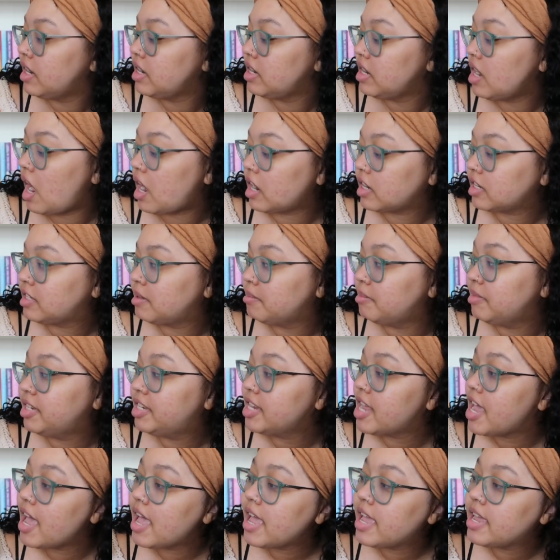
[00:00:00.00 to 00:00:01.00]
Knocks 'Em
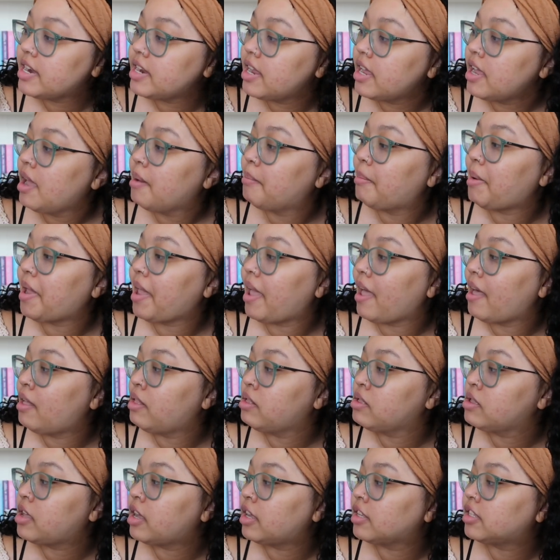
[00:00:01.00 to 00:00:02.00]
Dead by
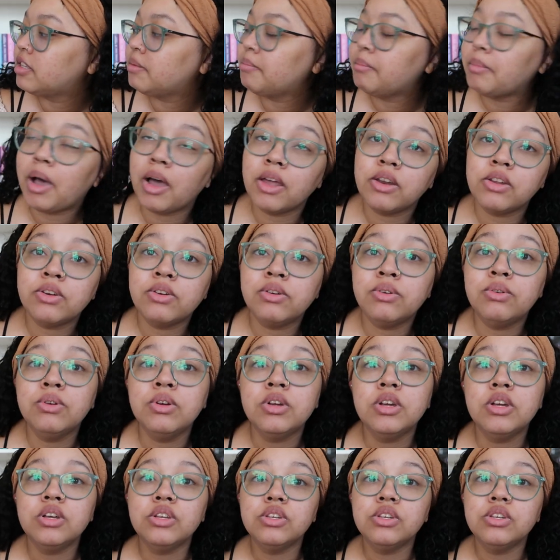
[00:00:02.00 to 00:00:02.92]
El Casimano.